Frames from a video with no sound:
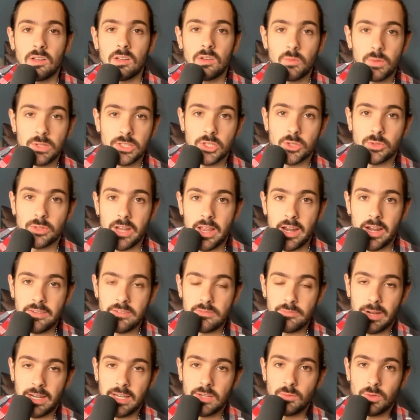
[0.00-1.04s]
What's going on,
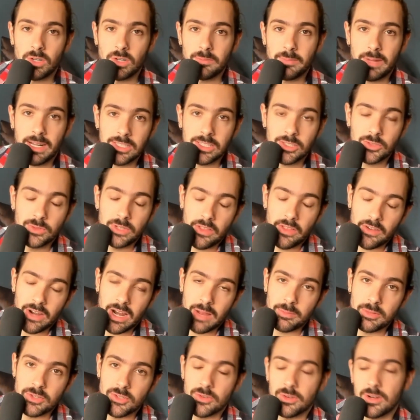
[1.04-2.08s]
everybody, and welcome back to another
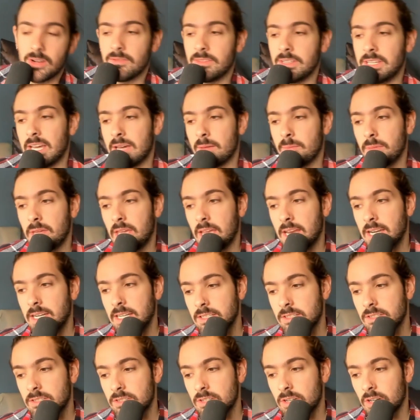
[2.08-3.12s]
episode of the NBA
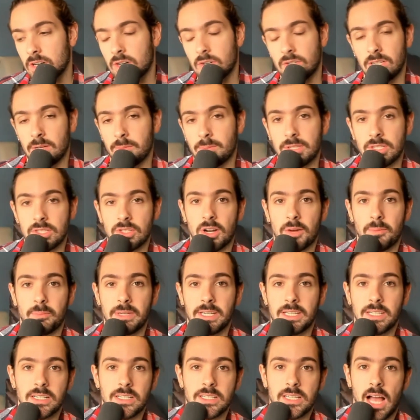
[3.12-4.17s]
Needs to Hurry Up and Start
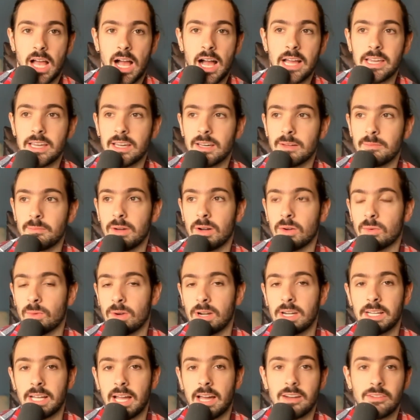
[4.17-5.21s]
because I am
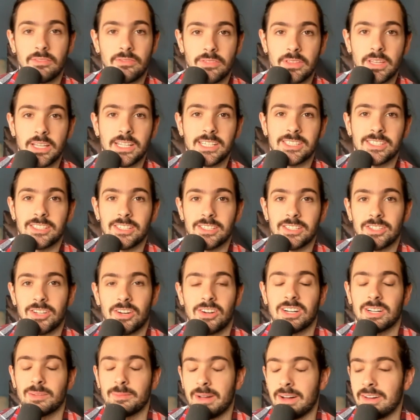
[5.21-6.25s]
running out of things to talk
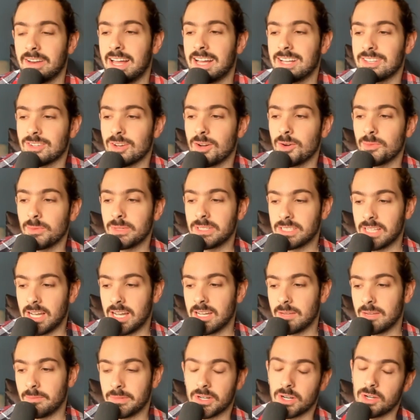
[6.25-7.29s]
about. As always, I
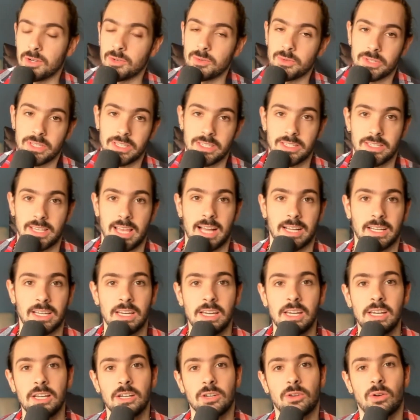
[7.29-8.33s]
am your host, Zach
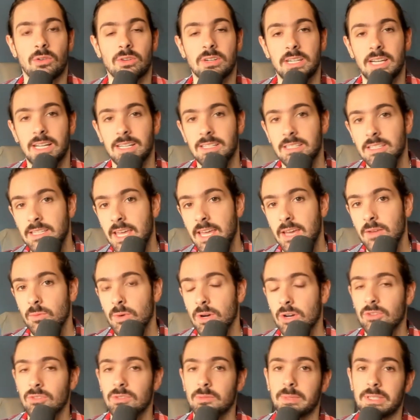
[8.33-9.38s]
Cronin, and today we're
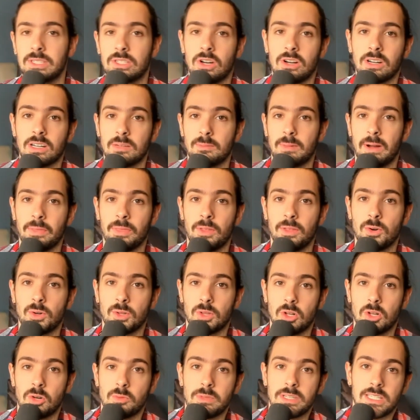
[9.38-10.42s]
going to be talking about the
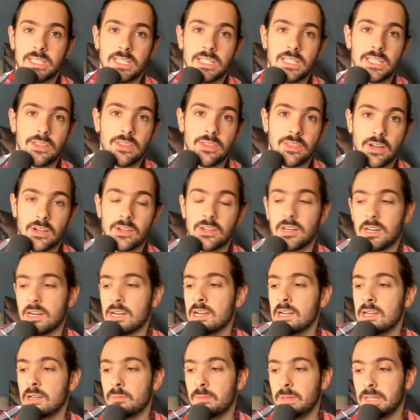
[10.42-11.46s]
Oklahoma City Thunder
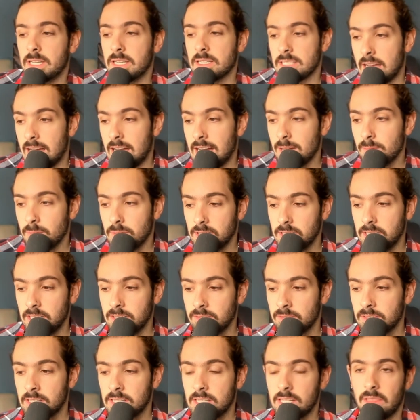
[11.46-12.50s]
because I believe
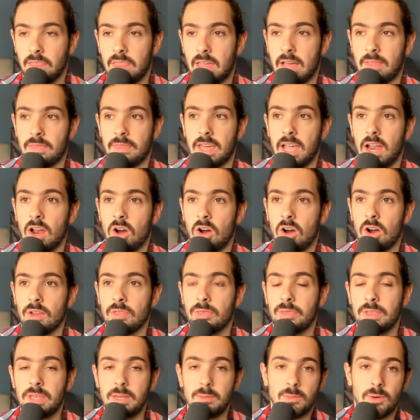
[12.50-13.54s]
that they are
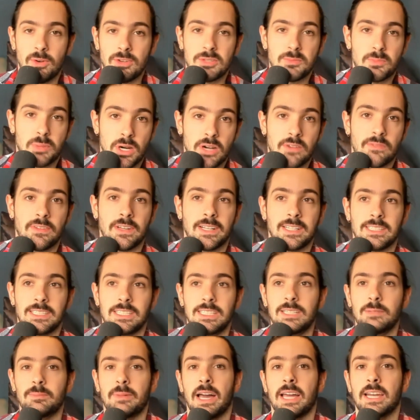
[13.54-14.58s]
the most perfect
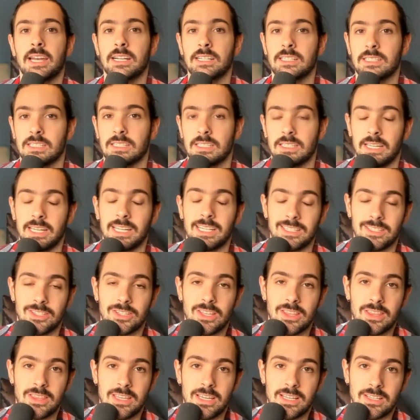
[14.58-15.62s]
team heading into
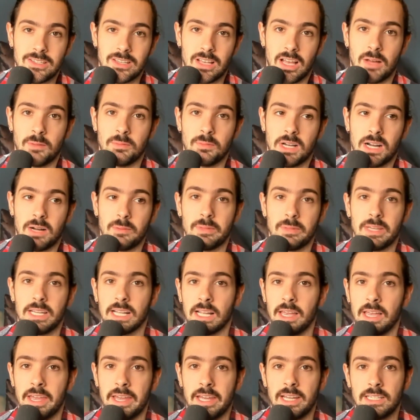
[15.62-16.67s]
this upcoming
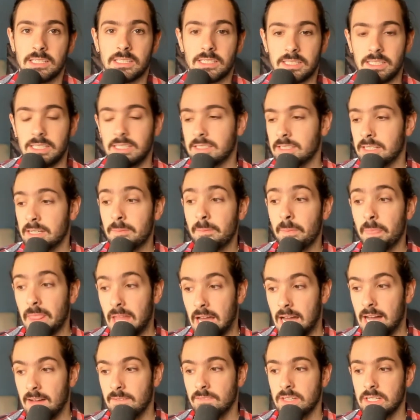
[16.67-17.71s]
season.
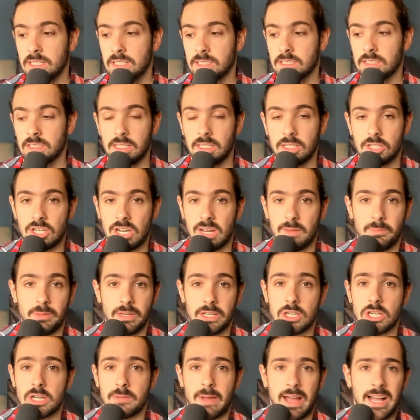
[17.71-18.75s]
Obviously,
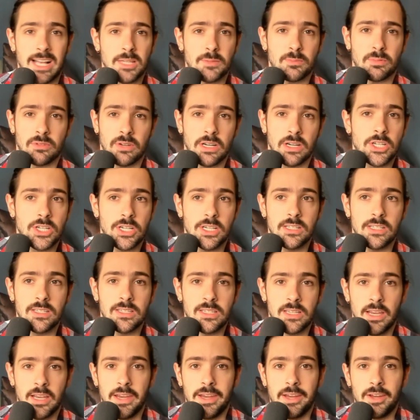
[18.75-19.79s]
championship aspirations
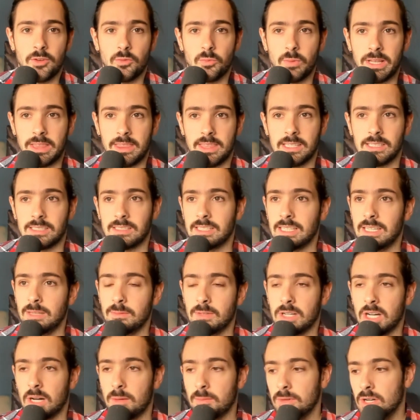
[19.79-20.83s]
with this team
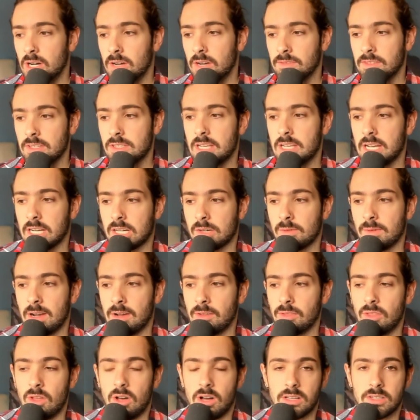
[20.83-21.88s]
coming off the second
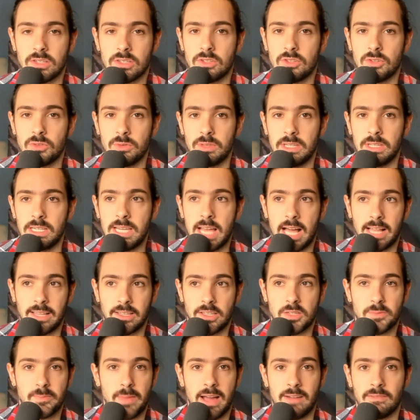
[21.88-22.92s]
round loss to the
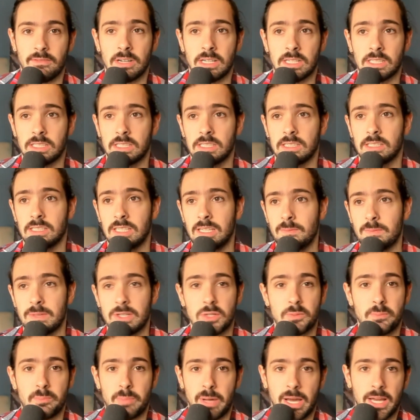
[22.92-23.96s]
Dallas Mavericks. This team is
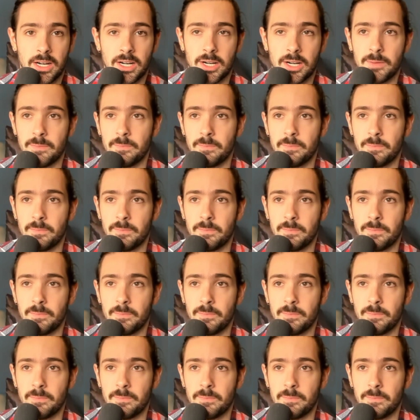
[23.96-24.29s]
better.